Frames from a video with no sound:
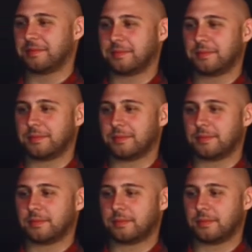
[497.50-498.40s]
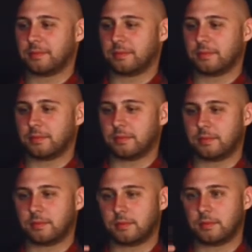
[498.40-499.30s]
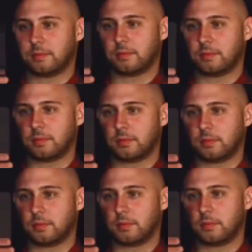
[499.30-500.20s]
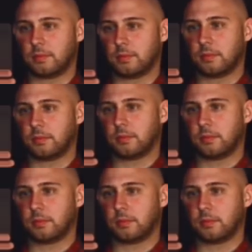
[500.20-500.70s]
[no speech]